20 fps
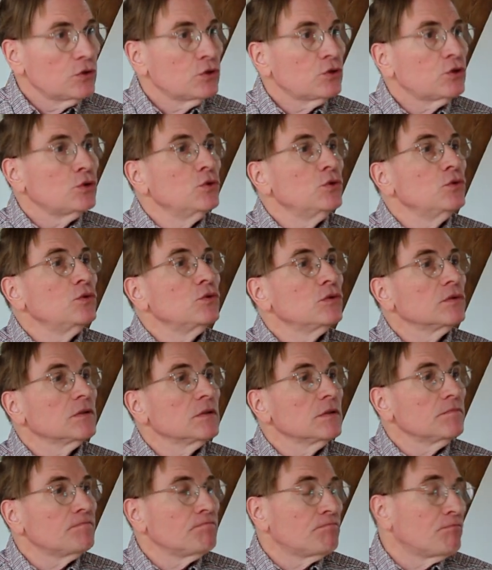to
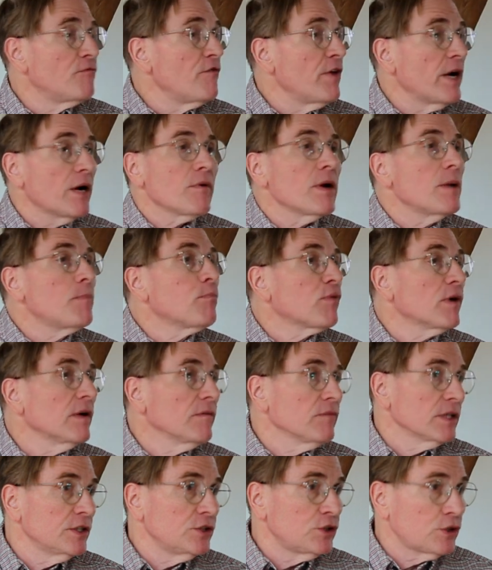the very
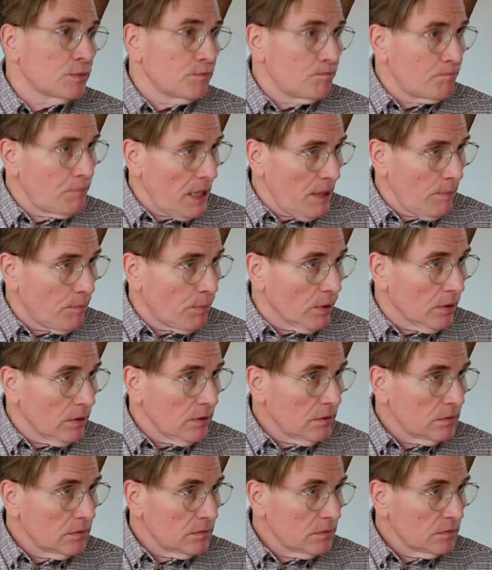privileged
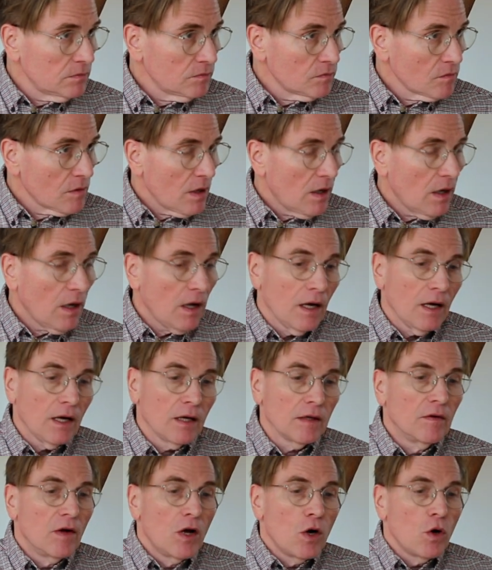people
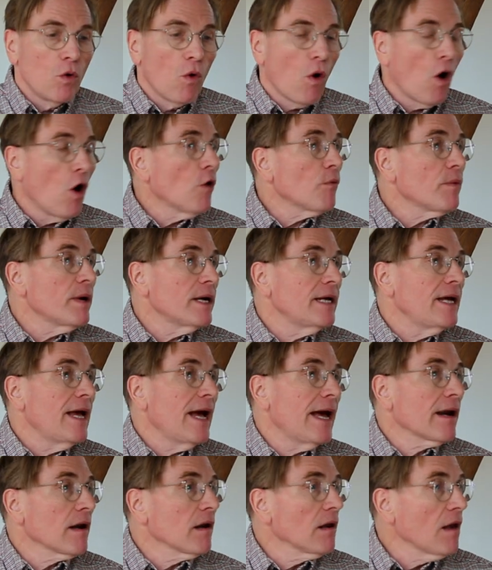uh, who already
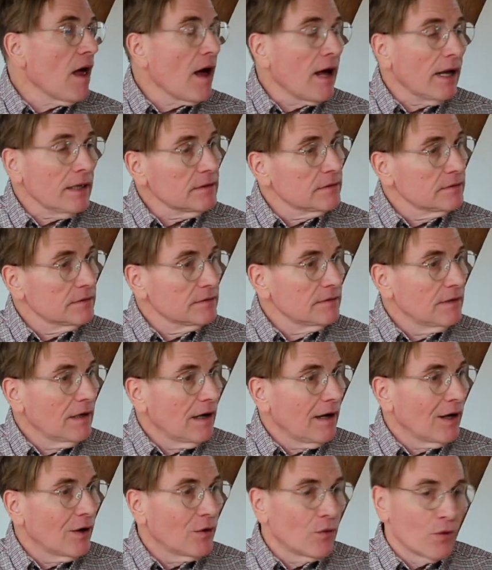had a lot,
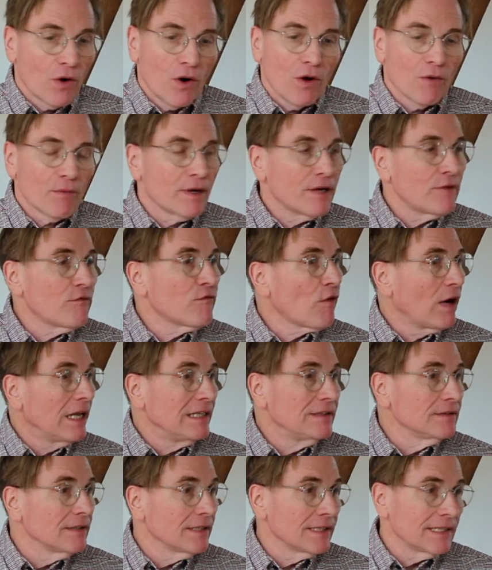uh, who were already
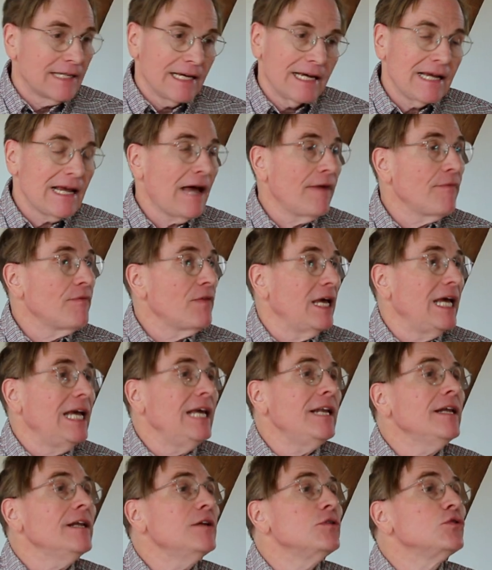friends of the king, and
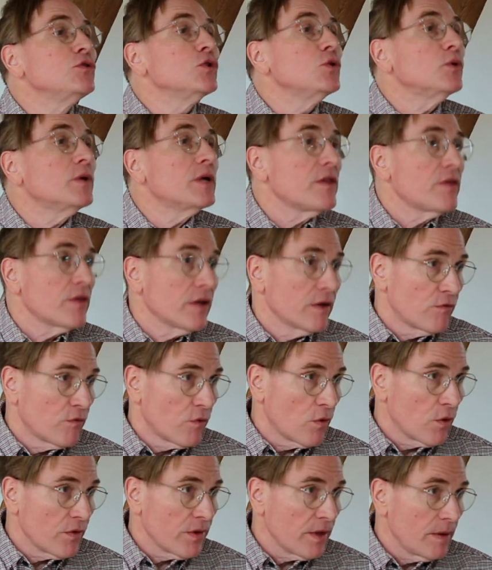they didn't do anything
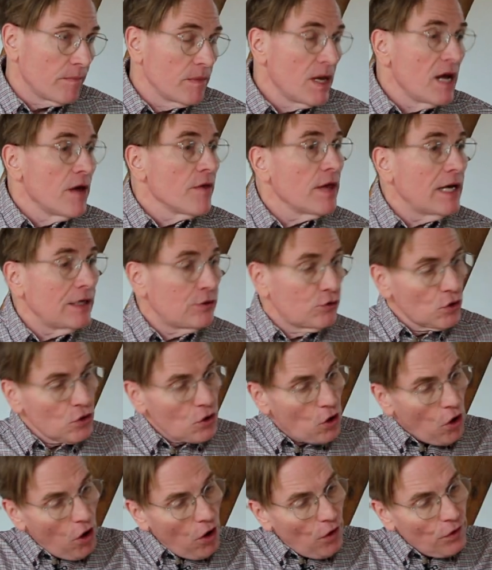for them. They
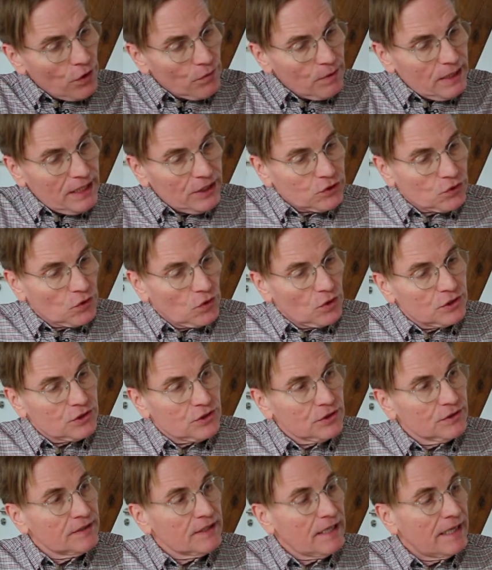took all the
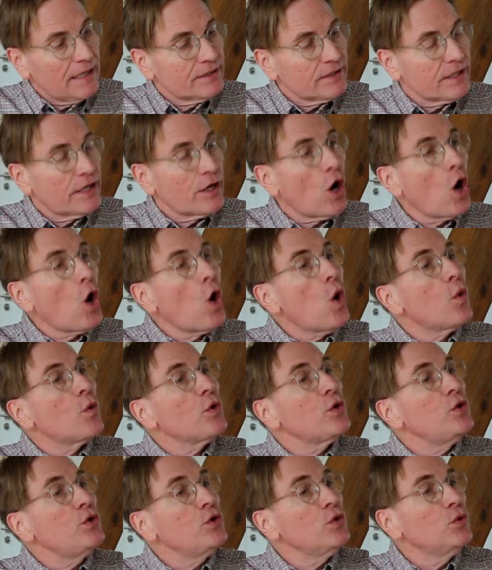resources and they said, Oh,
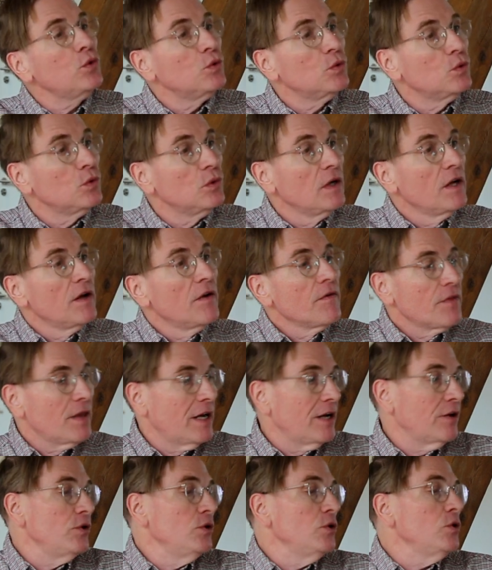you,
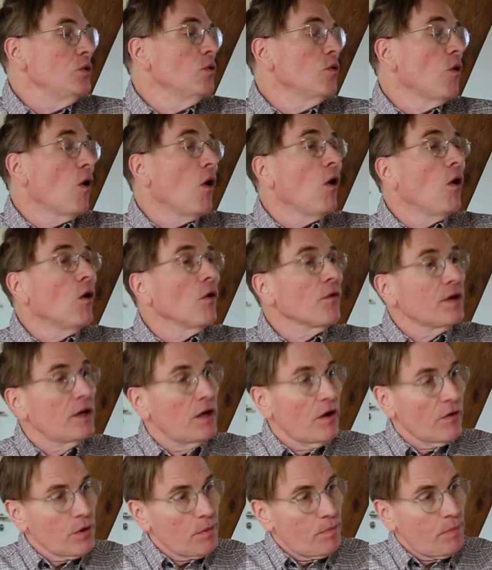then you, all the
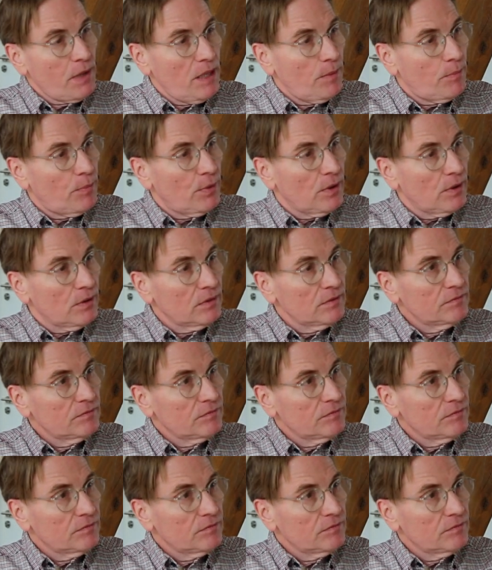other people,